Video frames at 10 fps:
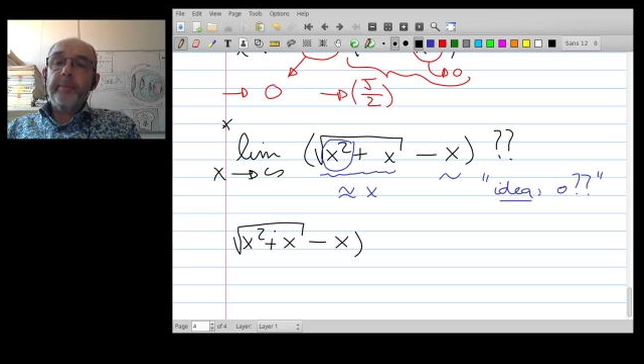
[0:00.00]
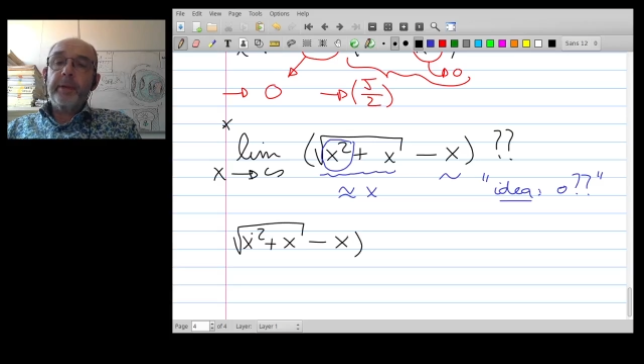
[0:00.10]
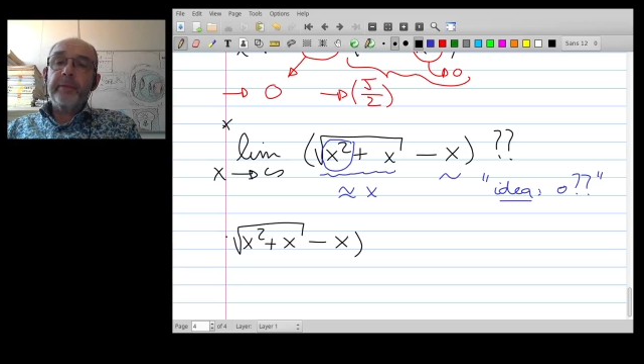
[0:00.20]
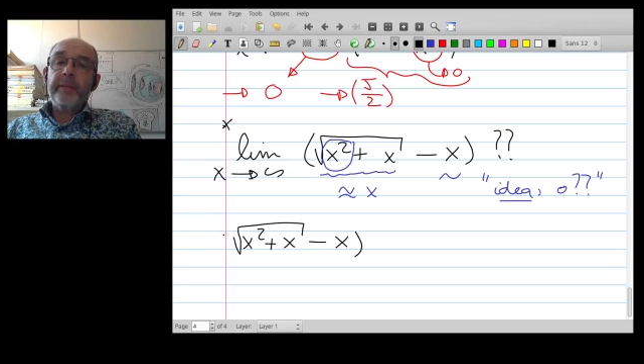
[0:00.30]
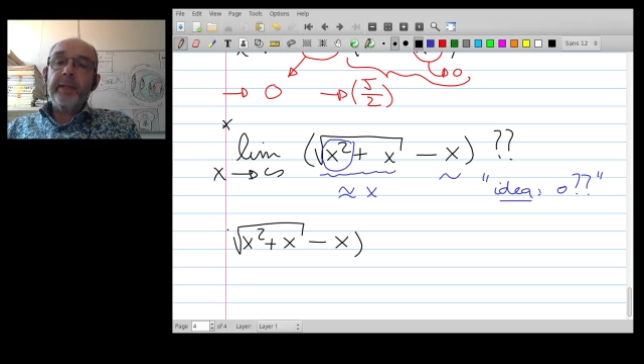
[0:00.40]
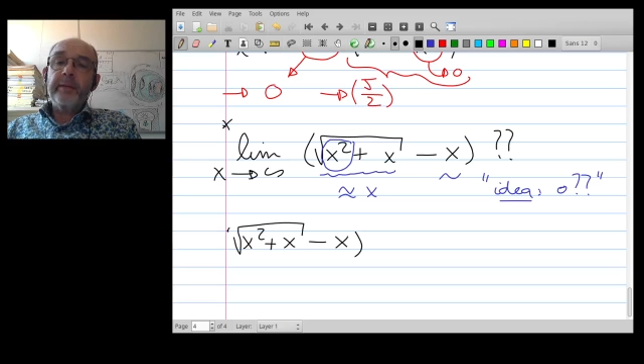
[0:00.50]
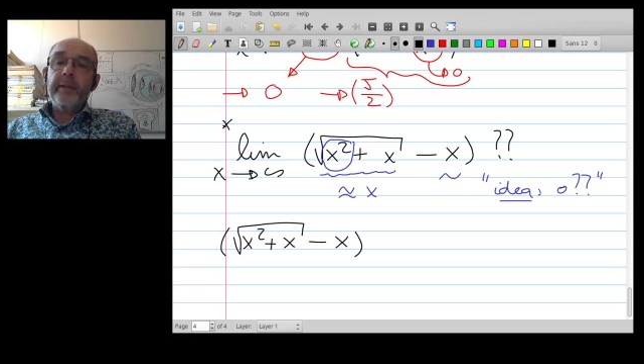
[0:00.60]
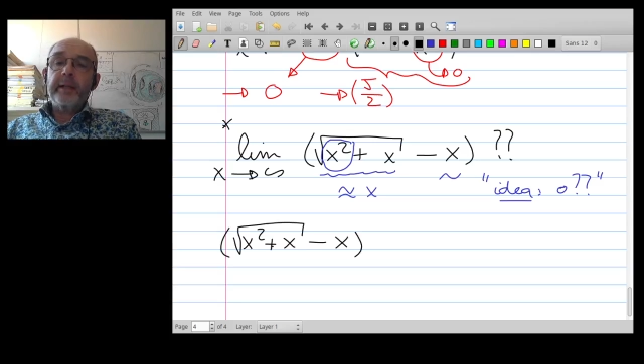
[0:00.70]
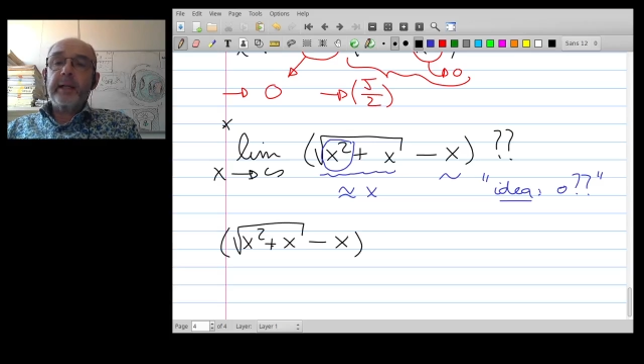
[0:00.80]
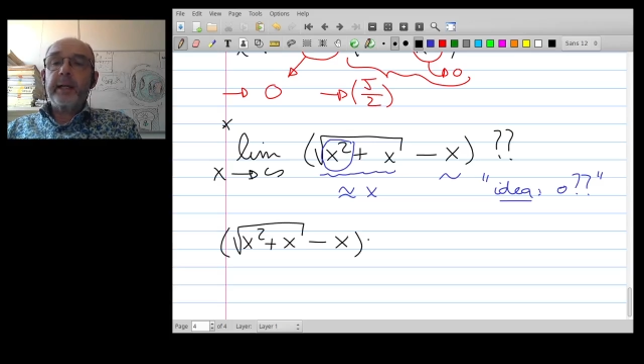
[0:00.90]
and then
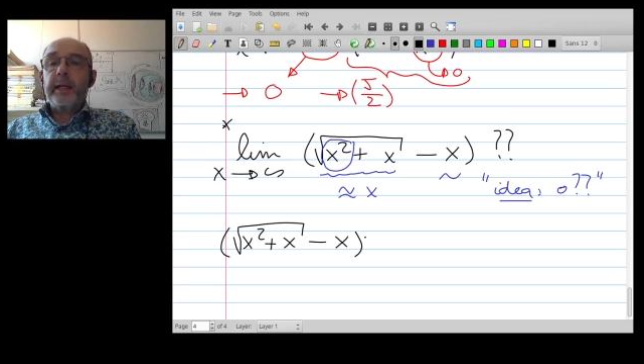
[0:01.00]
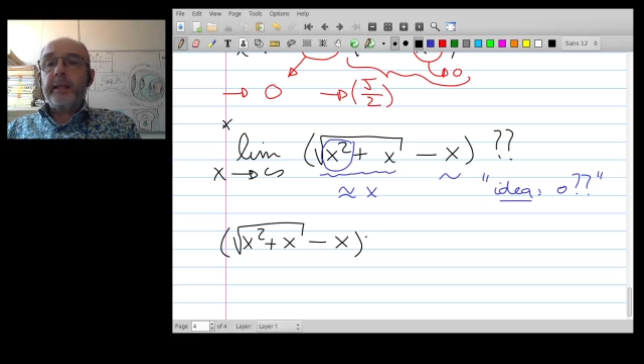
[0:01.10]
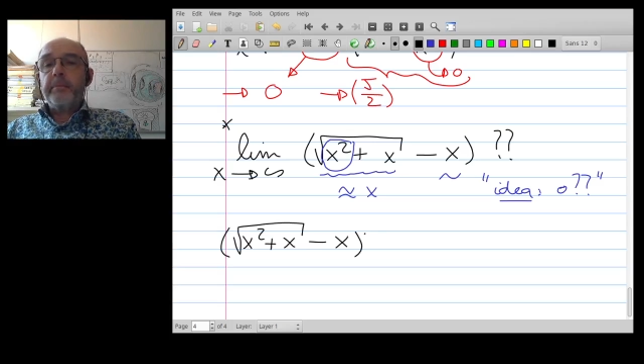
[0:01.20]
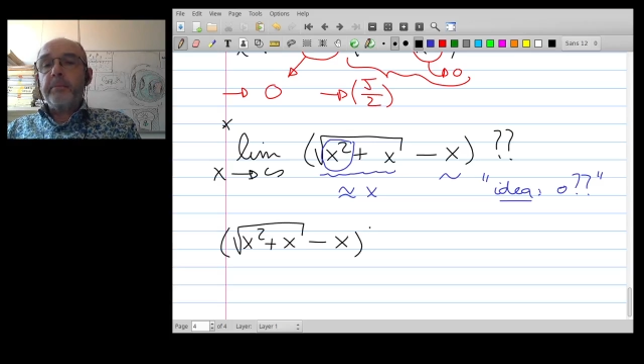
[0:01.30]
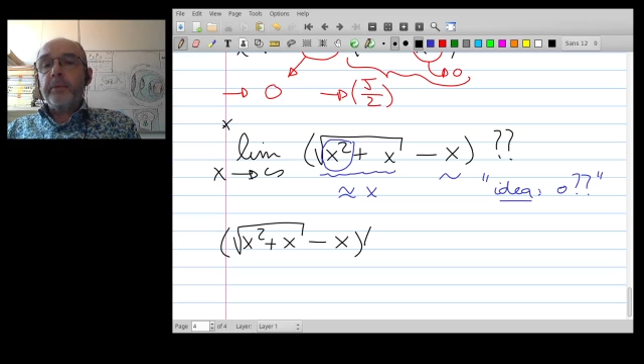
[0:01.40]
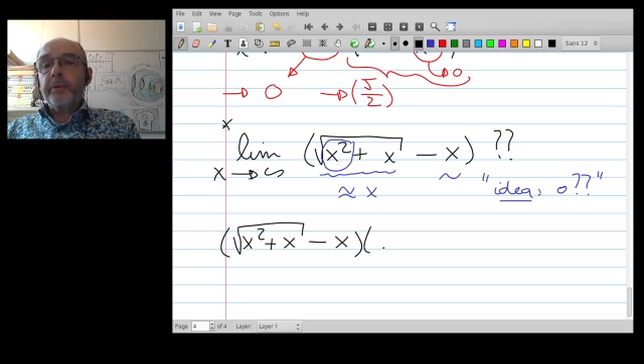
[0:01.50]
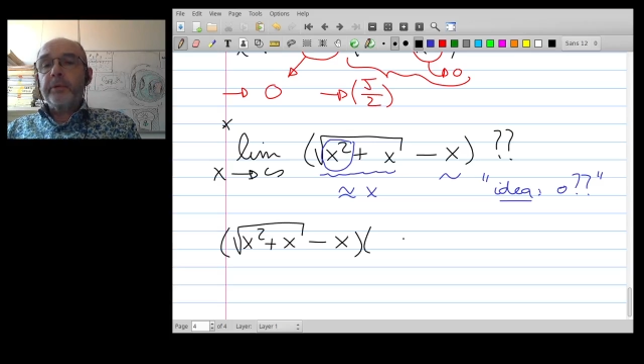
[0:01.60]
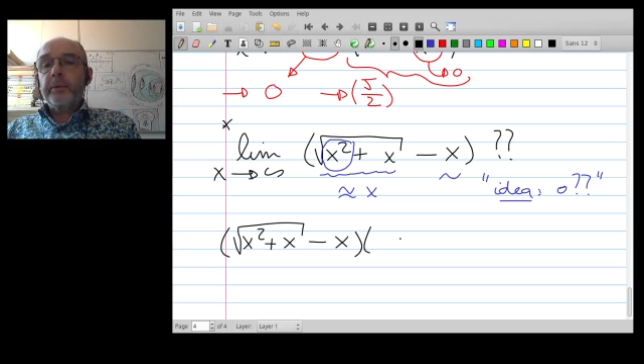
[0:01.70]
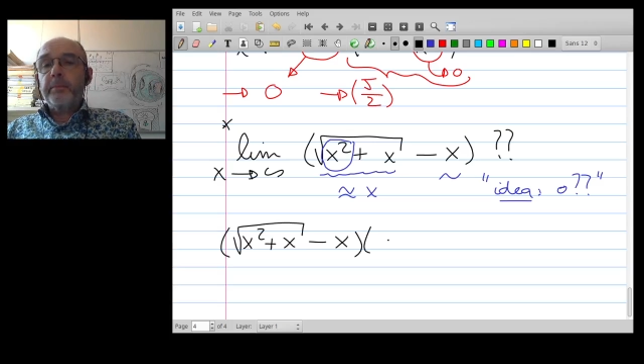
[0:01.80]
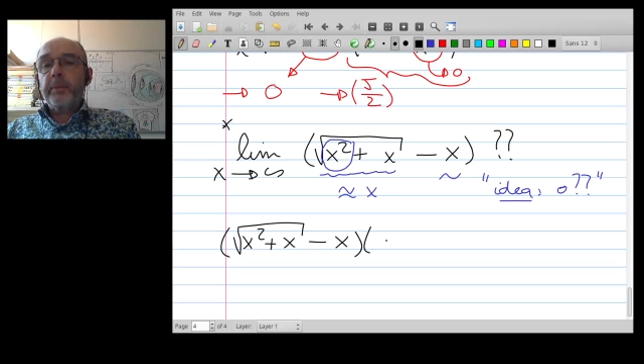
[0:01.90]
I
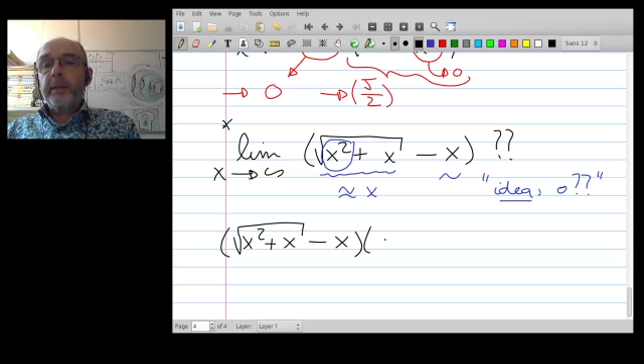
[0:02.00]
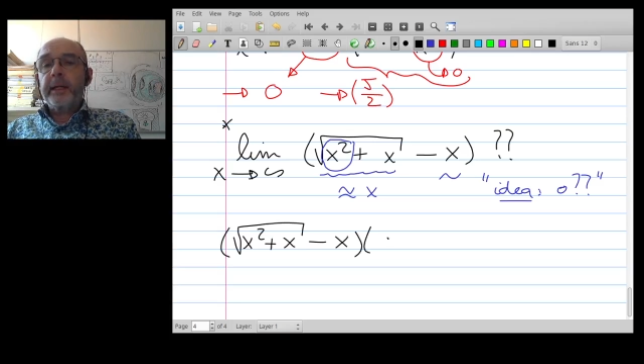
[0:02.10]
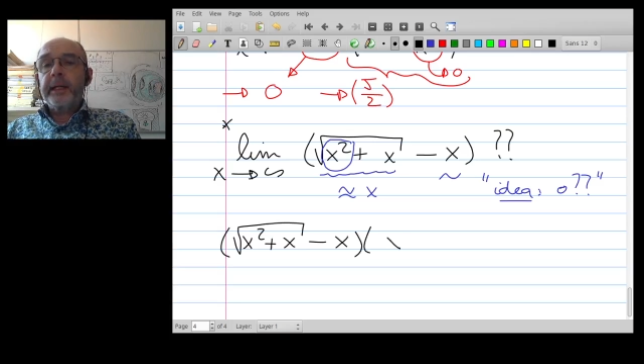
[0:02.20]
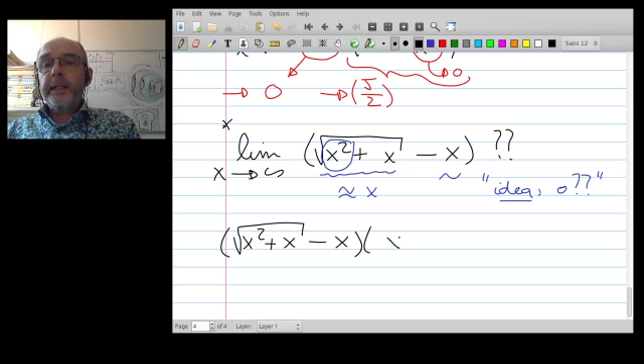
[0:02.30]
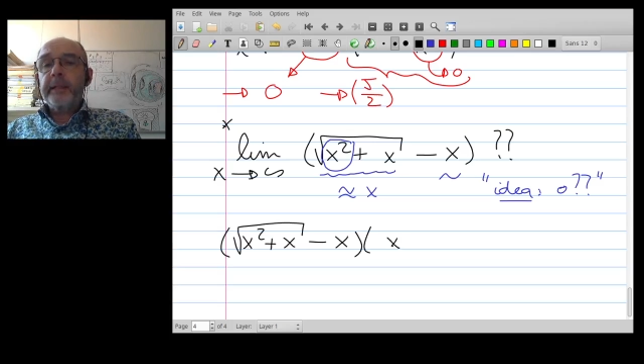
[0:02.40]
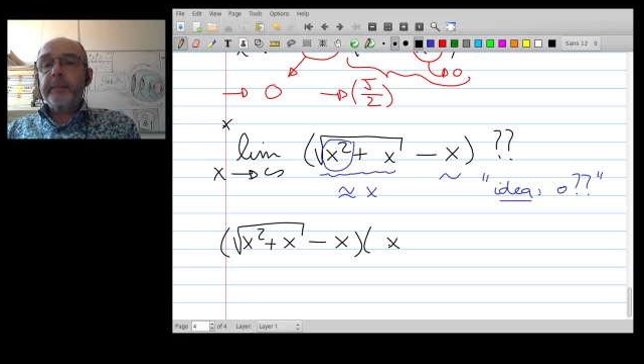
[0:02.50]
multiply